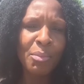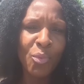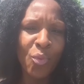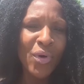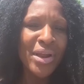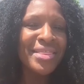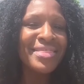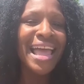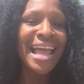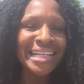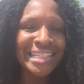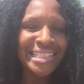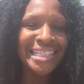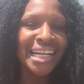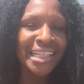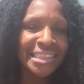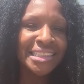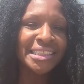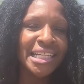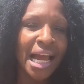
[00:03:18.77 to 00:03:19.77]
when that
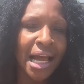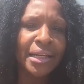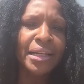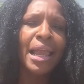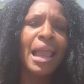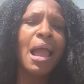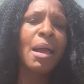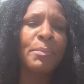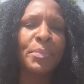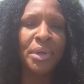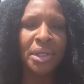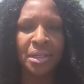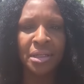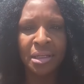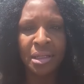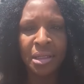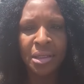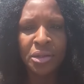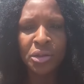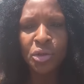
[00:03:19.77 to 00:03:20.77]
does not happen,
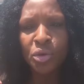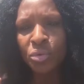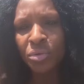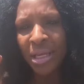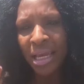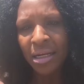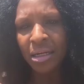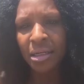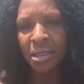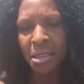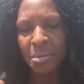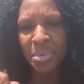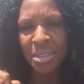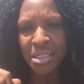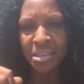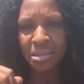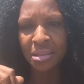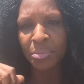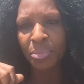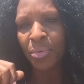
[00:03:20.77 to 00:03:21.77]
you then are going to be
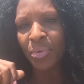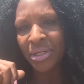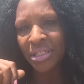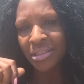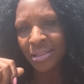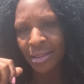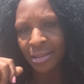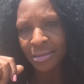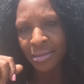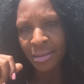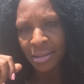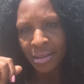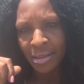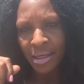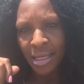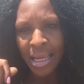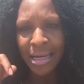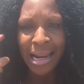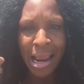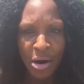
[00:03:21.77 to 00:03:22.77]
disappointed
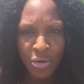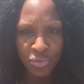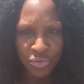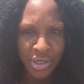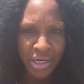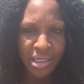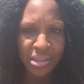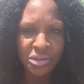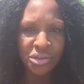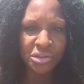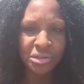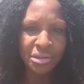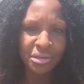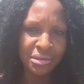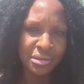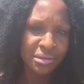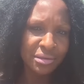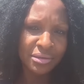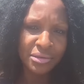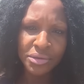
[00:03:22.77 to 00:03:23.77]
and outraged,
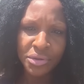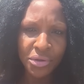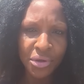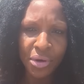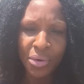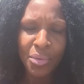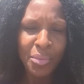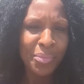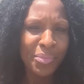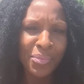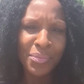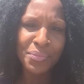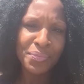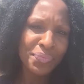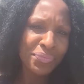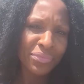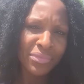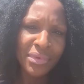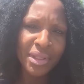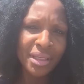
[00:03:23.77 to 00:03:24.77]
and you know,
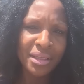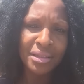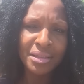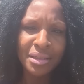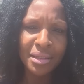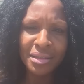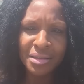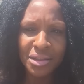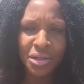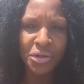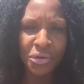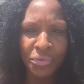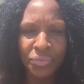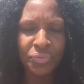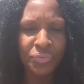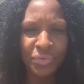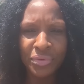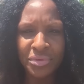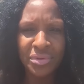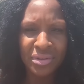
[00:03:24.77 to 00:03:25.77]

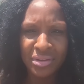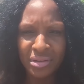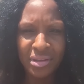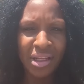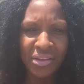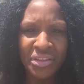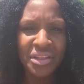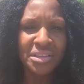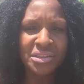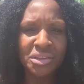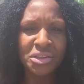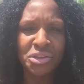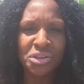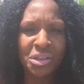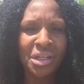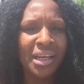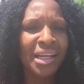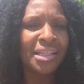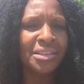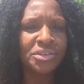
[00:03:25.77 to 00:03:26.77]
nothing's going to
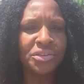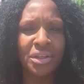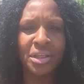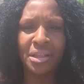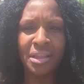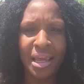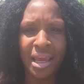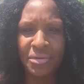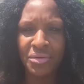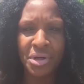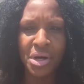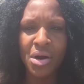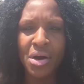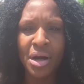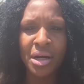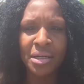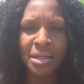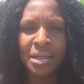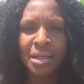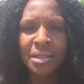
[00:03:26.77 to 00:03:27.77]
change in that
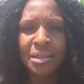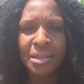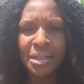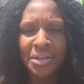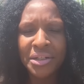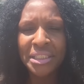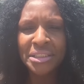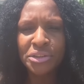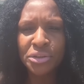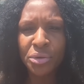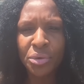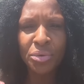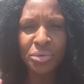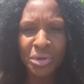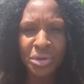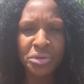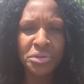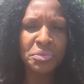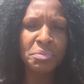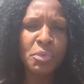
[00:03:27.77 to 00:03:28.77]
regard. All right, so
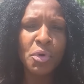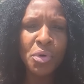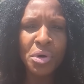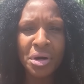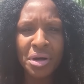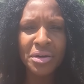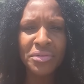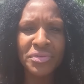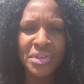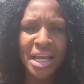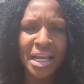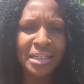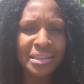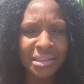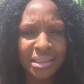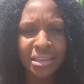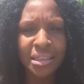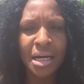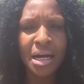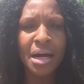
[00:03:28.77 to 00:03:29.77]
there's more of
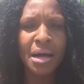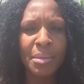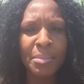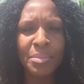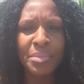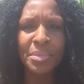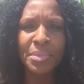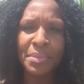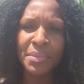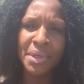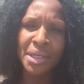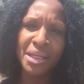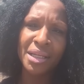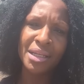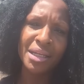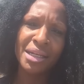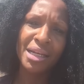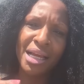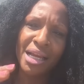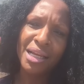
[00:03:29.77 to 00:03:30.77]
that to come,
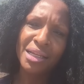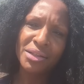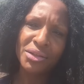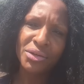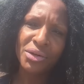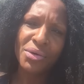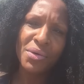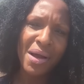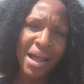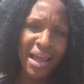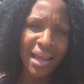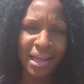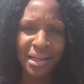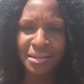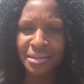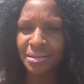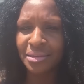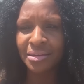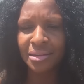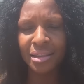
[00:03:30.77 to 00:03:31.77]
and I
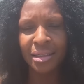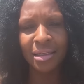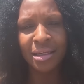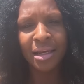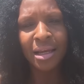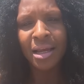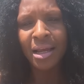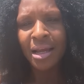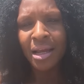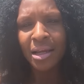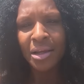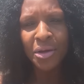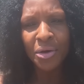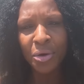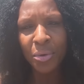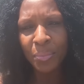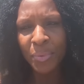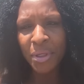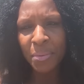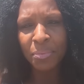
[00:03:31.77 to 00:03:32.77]
hate to see, you
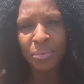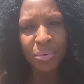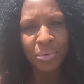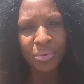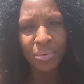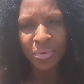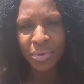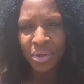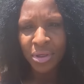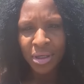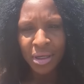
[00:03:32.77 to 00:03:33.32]
know, people,